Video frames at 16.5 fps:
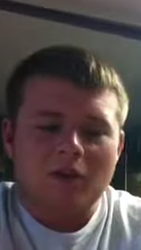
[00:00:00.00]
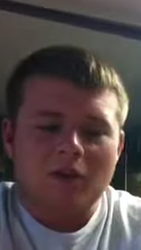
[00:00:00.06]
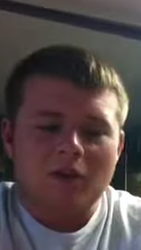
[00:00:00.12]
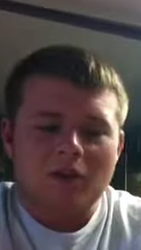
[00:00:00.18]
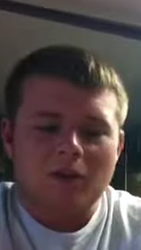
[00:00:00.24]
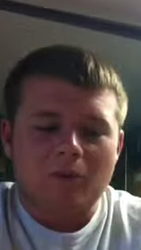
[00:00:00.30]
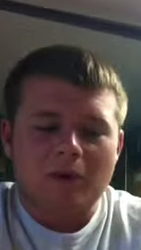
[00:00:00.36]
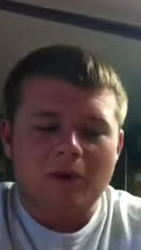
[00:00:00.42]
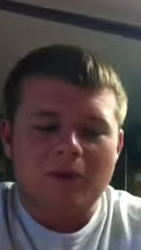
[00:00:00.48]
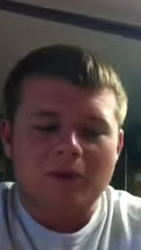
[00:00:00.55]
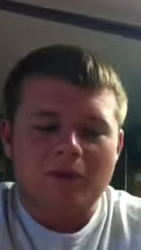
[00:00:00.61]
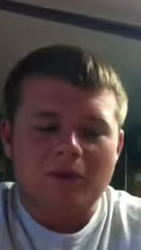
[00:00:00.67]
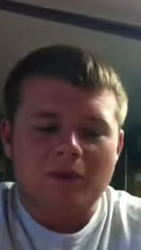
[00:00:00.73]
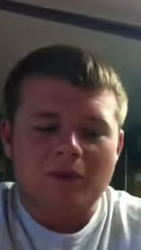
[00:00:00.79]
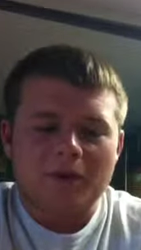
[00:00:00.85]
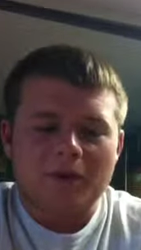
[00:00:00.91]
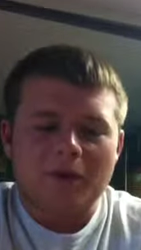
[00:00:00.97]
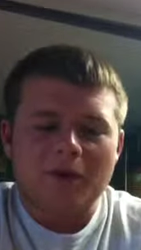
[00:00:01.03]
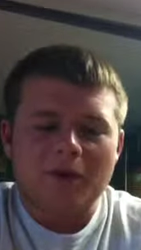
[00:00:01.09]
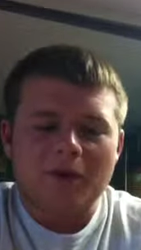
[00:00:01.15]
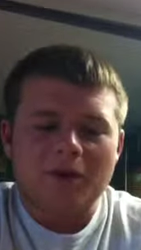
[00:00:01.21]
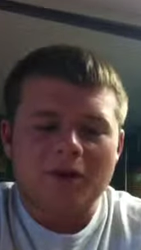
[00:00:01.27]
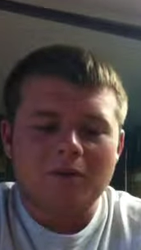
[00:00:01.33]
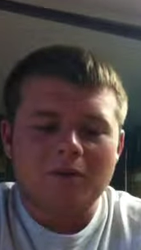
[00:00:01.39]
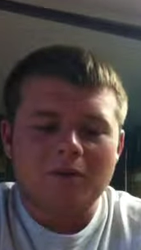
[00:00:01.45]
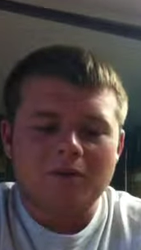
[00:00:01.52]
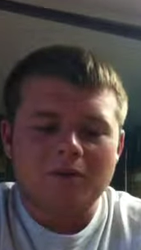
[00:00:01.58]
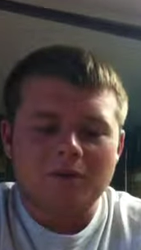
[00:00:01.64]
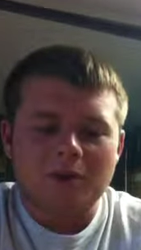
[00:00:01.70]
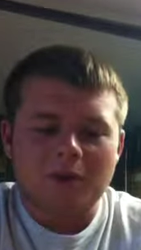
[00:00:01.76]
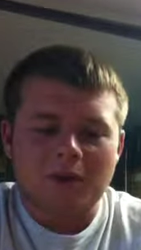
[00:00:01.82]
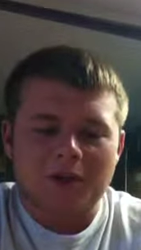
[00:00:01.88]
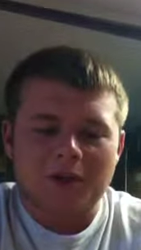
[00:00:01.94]
We were throwing a worm
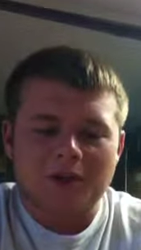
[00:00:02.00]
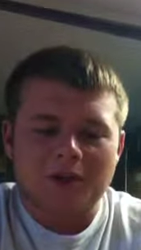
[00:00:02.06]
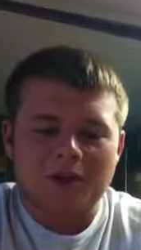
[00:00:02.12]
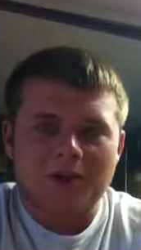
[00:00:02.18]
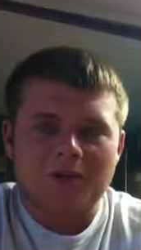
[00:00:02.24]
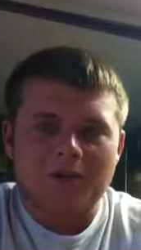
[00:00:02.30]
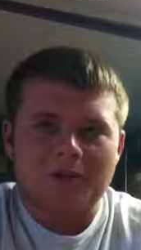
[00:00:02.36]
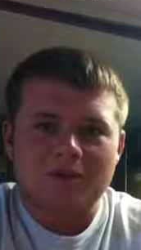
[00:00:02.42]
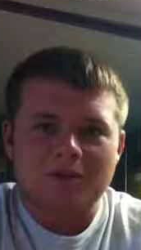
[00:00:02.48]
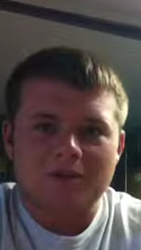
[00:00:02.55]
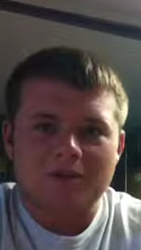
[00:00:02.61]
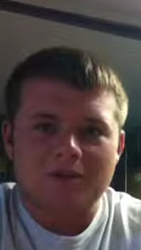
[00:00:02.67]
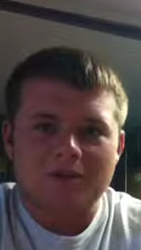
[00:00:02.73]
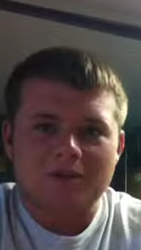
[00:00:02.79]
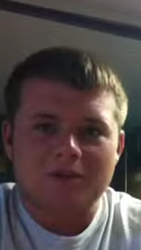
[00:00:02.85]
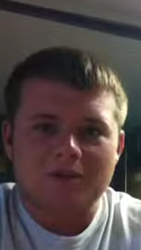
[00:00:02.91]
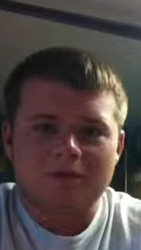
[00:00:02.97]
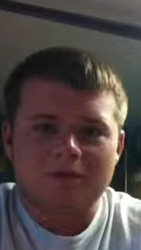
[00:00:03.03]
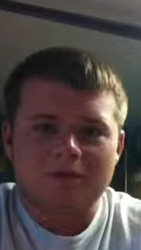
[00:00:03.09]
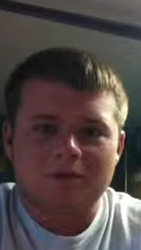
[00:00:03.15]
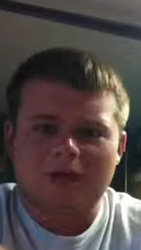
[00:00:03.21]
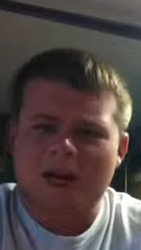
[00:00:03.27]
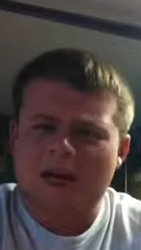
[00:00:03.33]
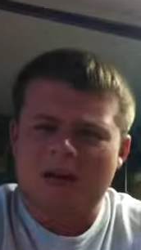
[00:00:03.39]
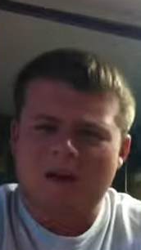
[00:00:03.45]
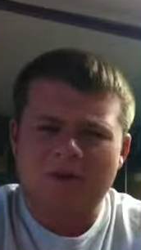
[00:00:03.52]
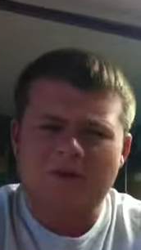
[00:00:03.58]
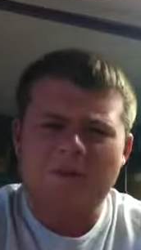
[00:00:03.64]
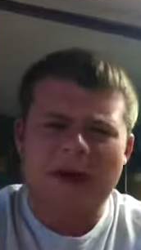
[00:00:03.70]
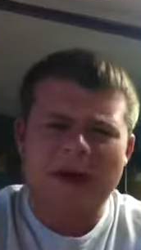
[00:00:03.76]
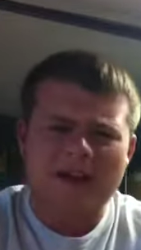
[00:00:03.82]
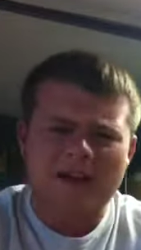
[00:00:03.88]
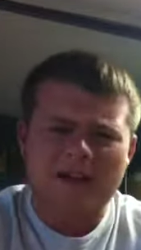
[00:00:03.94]
during a tournament. It was
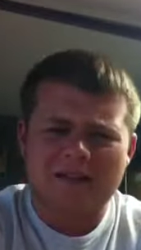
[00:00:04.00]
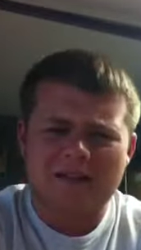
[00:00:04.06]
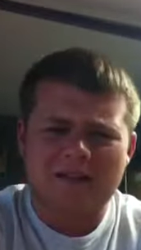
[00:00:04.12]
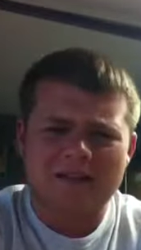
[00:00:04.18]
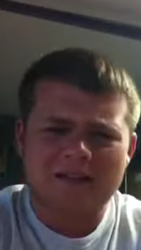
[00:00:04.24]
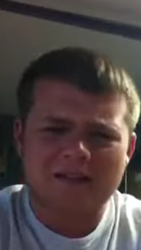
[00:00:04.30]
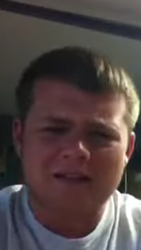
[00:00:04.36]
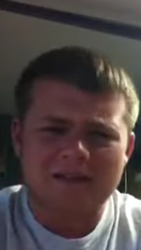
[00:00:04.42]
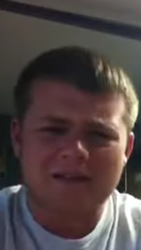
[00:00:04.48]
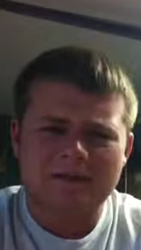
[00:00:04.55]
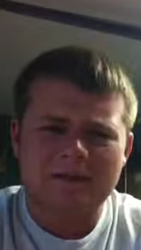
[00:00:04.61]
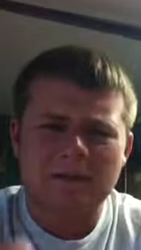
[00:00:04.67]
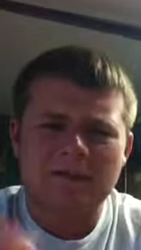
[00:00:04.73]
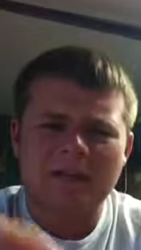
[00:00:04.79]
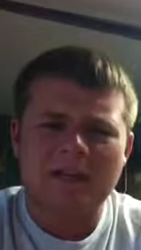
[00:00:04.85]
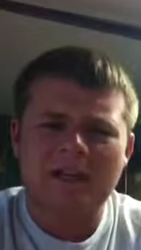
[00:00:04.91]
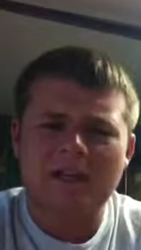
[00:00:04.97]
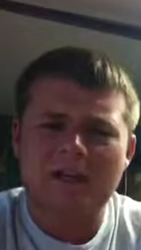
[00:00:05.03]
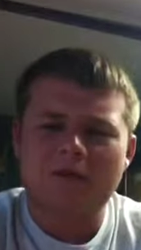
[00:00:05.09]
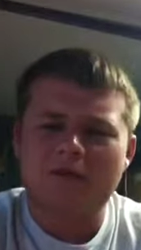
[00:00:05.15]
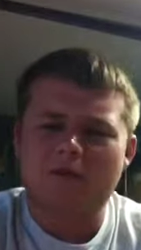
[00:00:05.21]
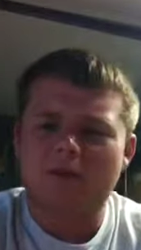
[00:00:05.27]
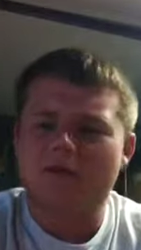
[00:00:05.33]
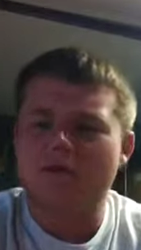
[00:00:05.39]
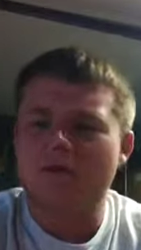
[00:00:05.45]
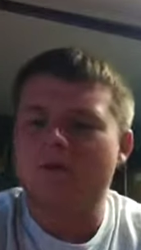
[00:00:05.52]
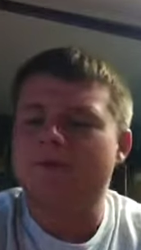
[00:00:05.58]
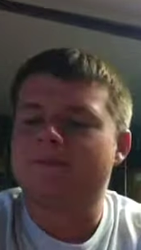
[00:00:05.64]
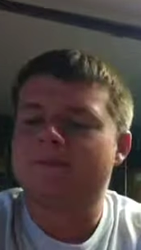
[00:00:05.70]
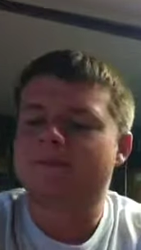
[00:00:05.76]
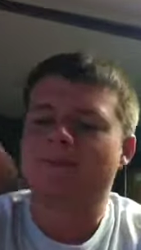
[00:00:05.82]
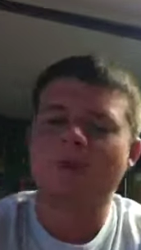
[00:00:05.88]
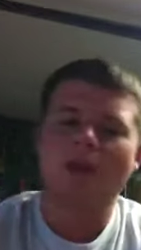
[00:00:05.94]
back in the beginning of June,
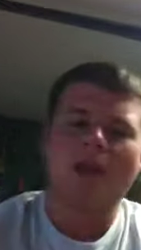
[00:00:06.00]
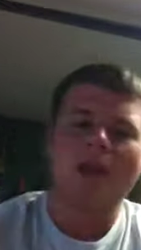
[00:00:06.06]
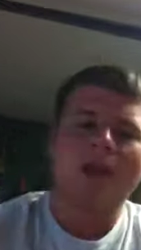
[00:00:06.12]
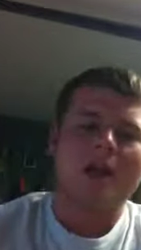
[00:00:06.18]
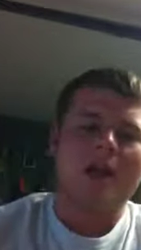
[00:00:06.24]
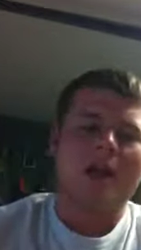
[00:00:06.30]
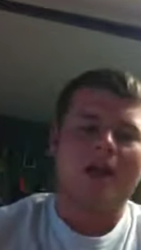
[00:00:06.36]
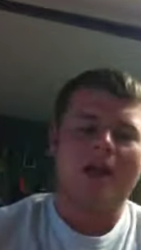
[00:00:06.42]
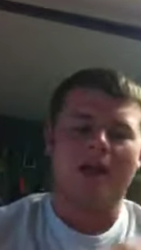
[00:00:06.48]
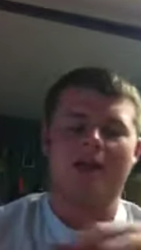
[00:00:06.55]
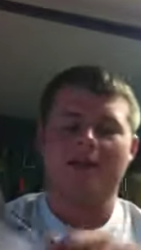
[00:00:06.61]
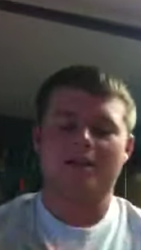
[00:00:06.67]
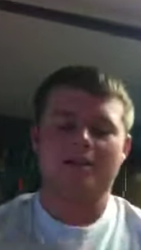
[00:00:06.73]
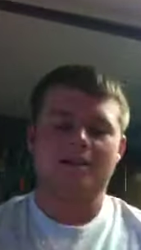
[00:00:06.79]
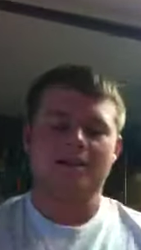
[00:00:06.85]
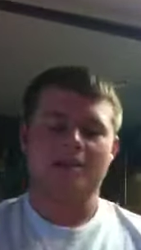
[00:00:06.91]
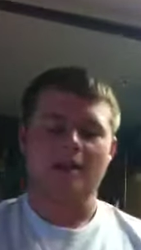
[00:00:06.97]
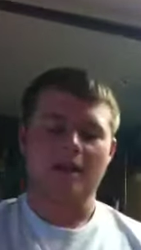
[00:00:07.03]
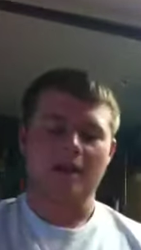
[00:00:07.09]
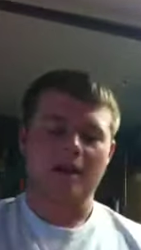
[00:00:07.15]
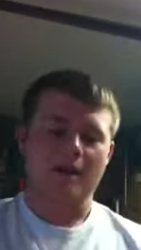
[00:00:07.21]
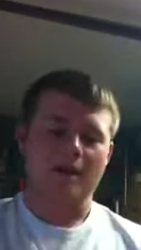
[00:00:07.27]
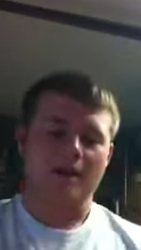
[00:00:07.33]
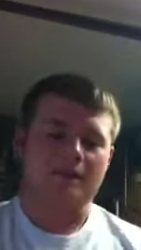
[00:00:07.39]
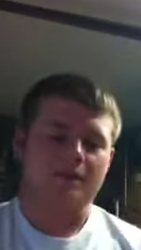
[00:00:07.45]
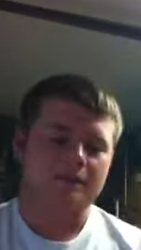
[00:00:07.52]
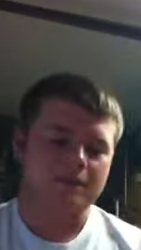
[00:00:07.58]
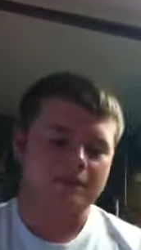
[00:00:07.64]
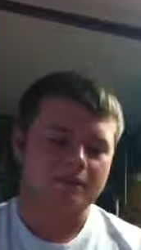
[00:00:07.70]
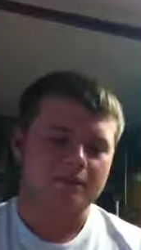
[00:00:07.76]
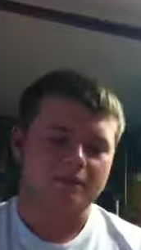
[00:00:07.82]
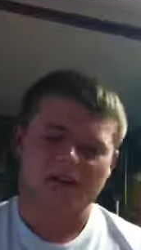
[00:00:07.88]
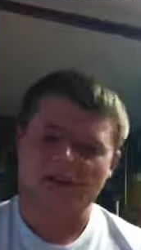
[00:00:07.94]
and
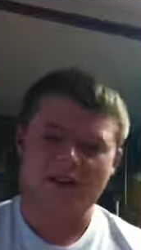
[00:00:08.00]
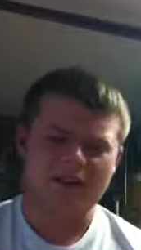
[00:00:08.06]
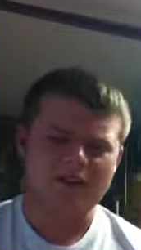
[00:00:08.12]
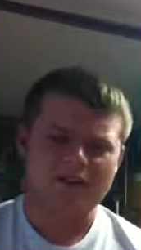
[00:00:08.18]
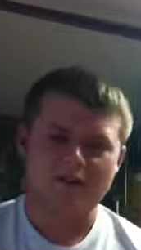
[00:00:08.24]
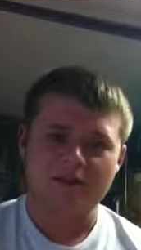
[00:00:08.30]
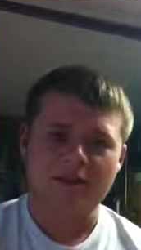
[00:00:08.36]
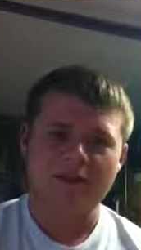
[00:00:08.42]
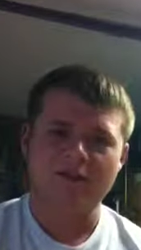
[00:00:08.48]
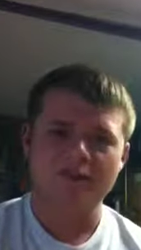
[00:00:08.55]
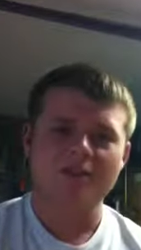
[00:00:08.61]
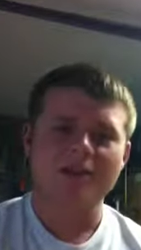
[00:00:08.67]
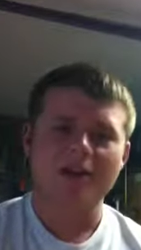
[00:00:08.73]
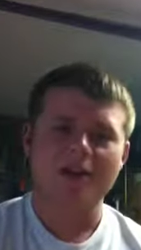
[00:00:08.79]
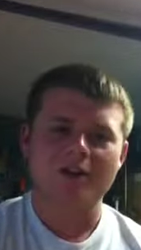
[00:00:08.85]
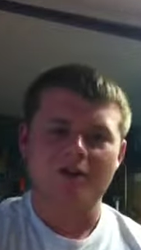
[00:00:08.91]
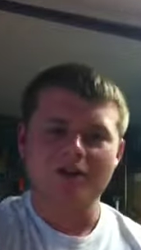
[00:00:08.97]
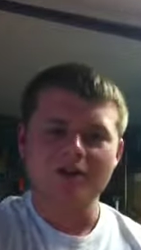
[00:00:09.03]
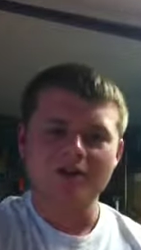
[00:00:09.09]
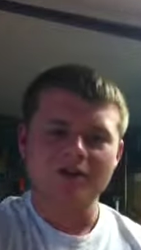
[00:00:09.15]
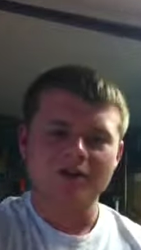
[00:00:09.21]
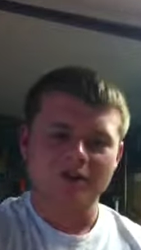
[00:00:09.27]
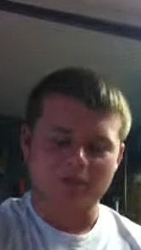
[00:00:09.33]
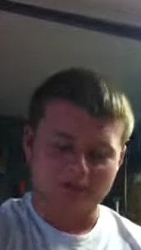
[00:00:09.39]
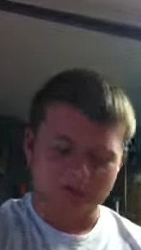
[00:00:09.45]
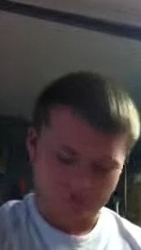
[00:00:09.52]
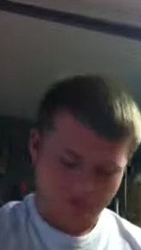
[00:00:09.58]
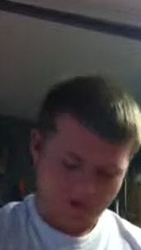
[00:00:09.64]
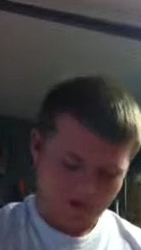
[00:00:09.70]
they just got used to it.